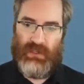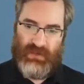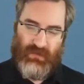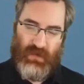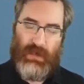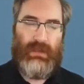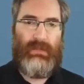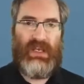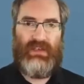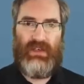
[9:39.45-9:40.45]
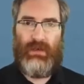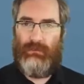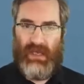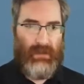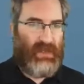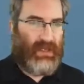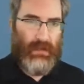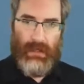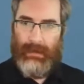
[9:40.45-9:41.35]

just fairly basic, maybe